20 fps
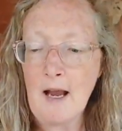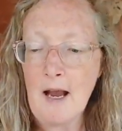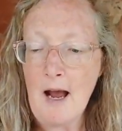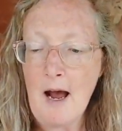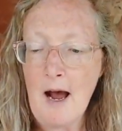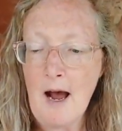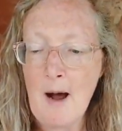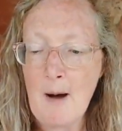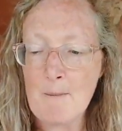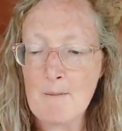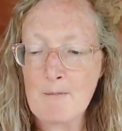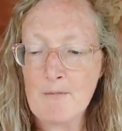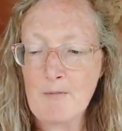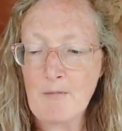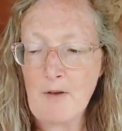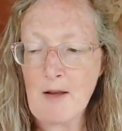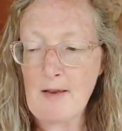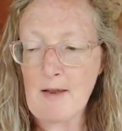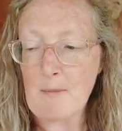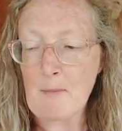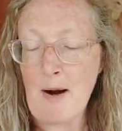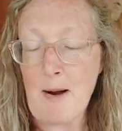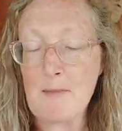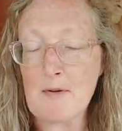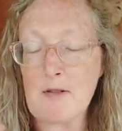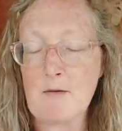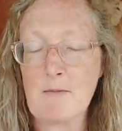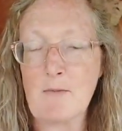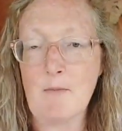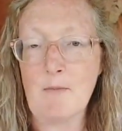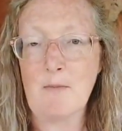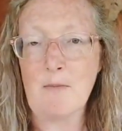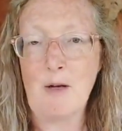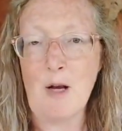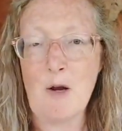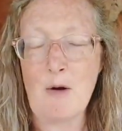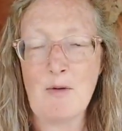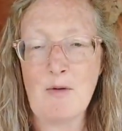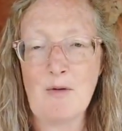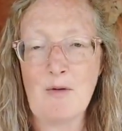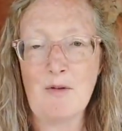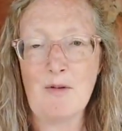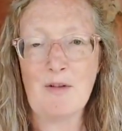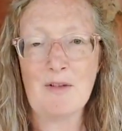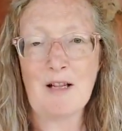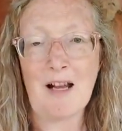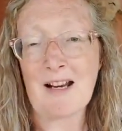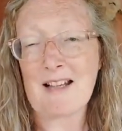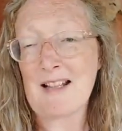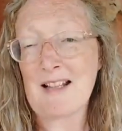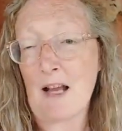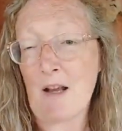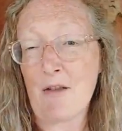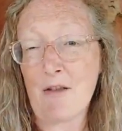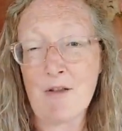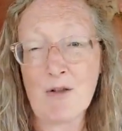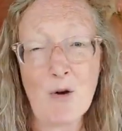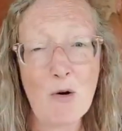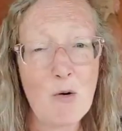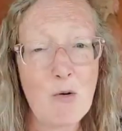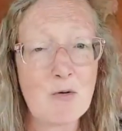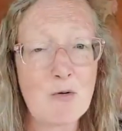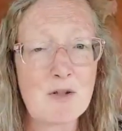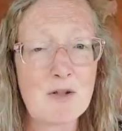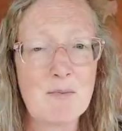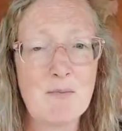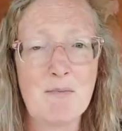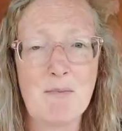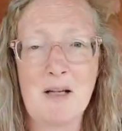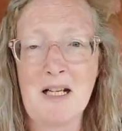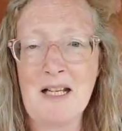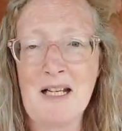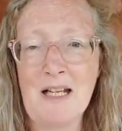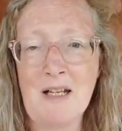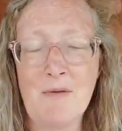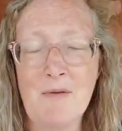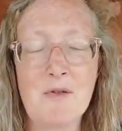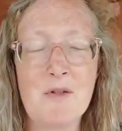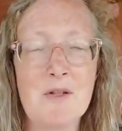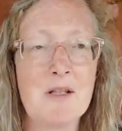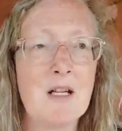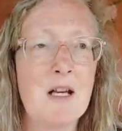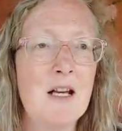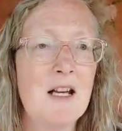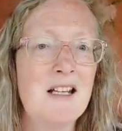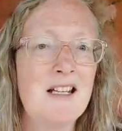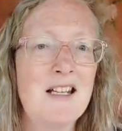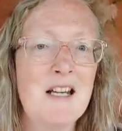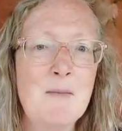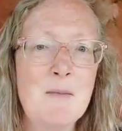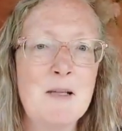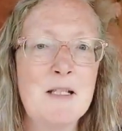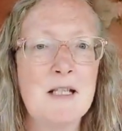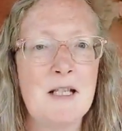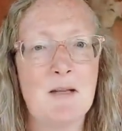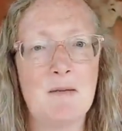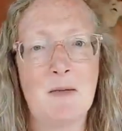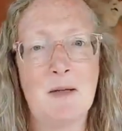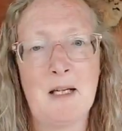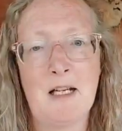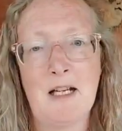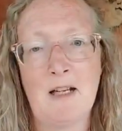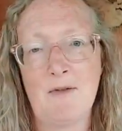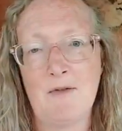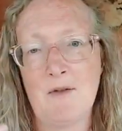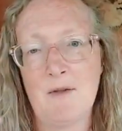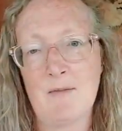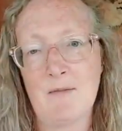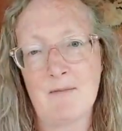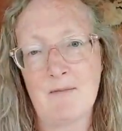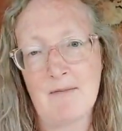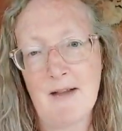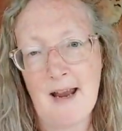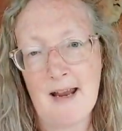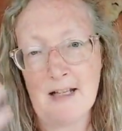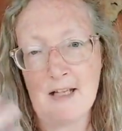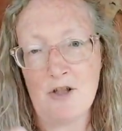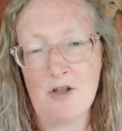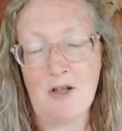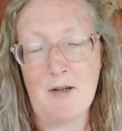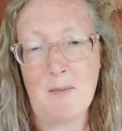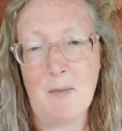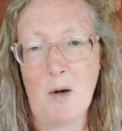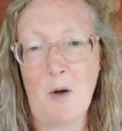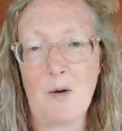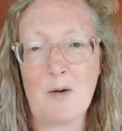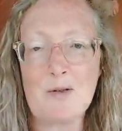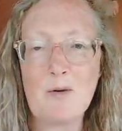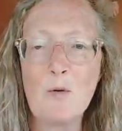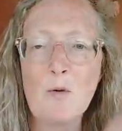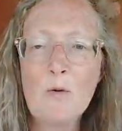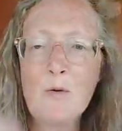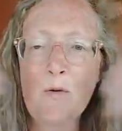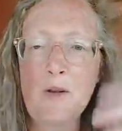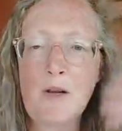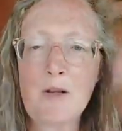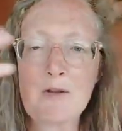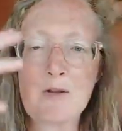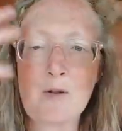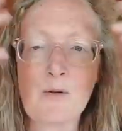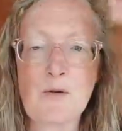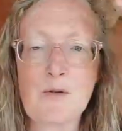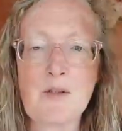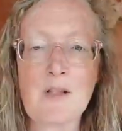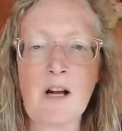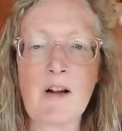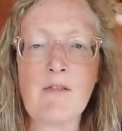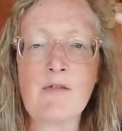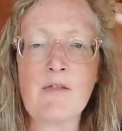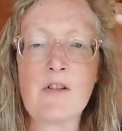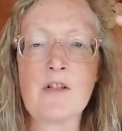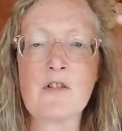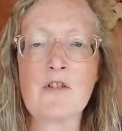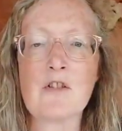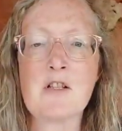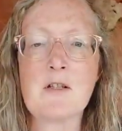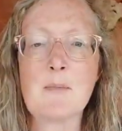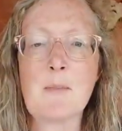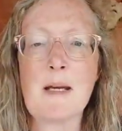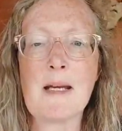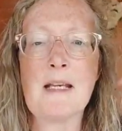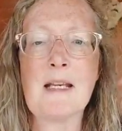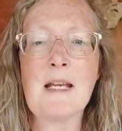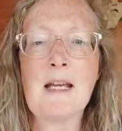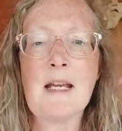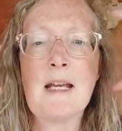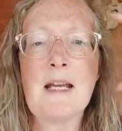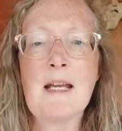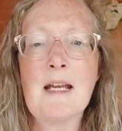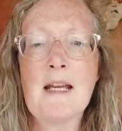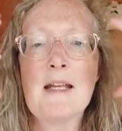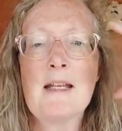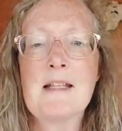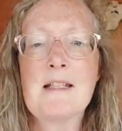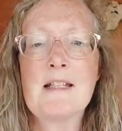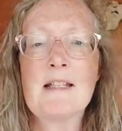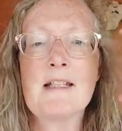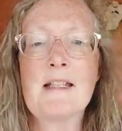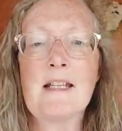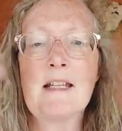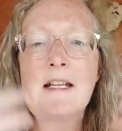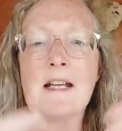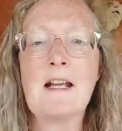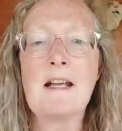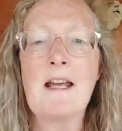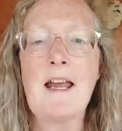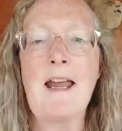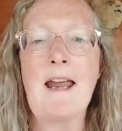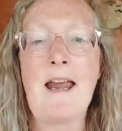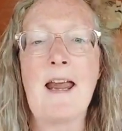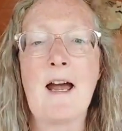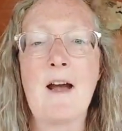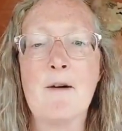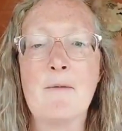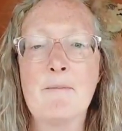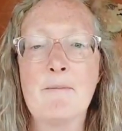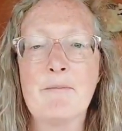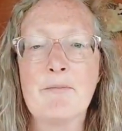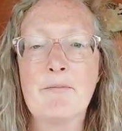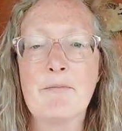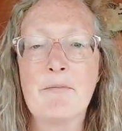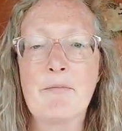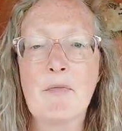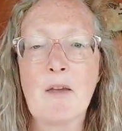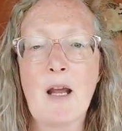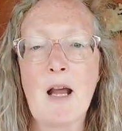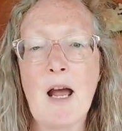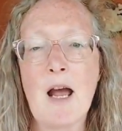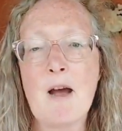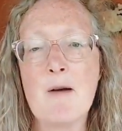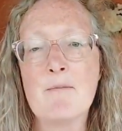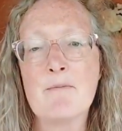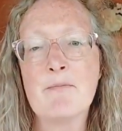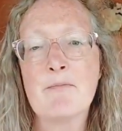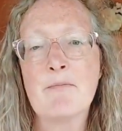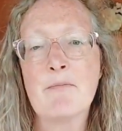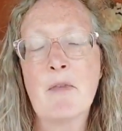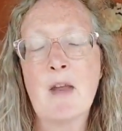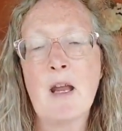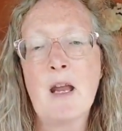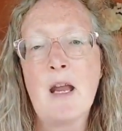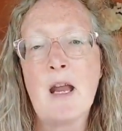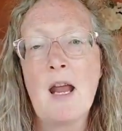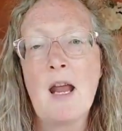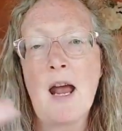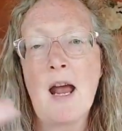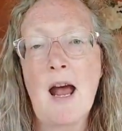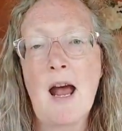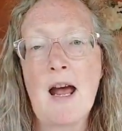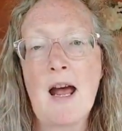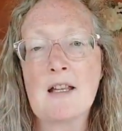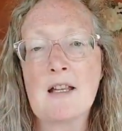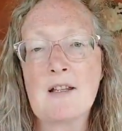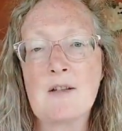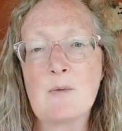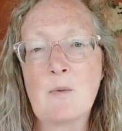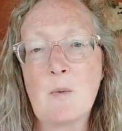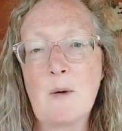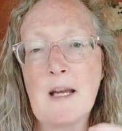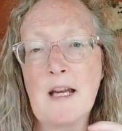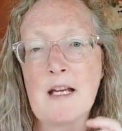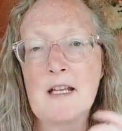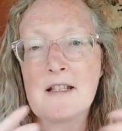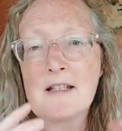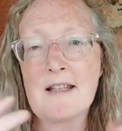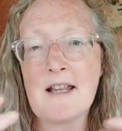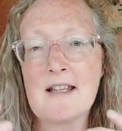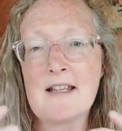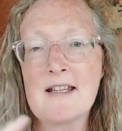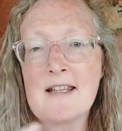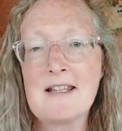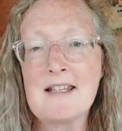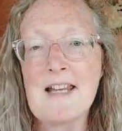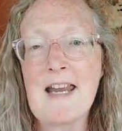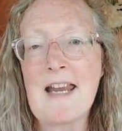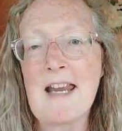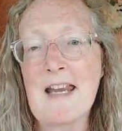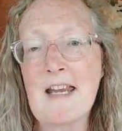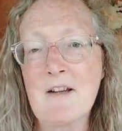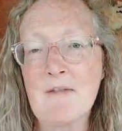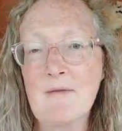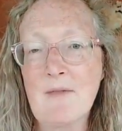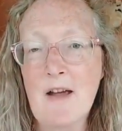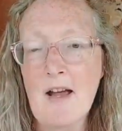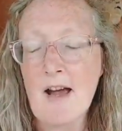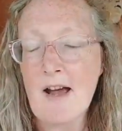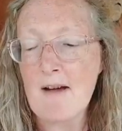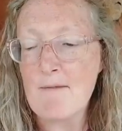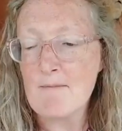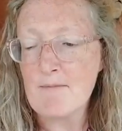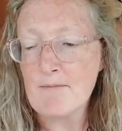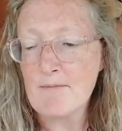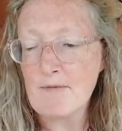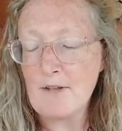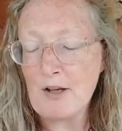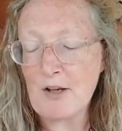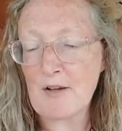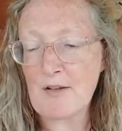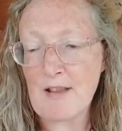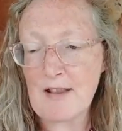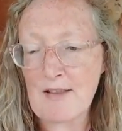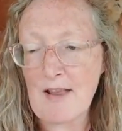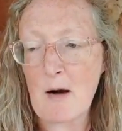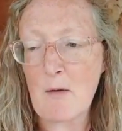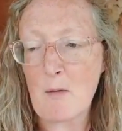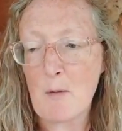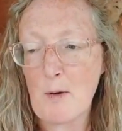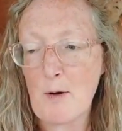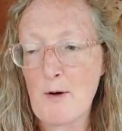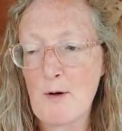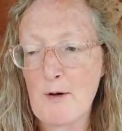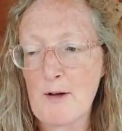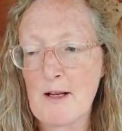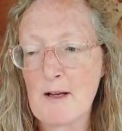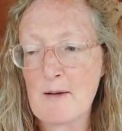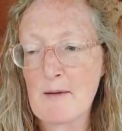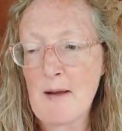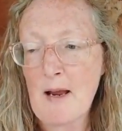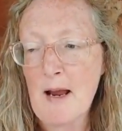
that perhaps, you know, like I say, thoughts, beliefs, limiting beliefs, energy blocks, all that sort of stuff that's just been sitting here. And we can then see, you can, that will put you in a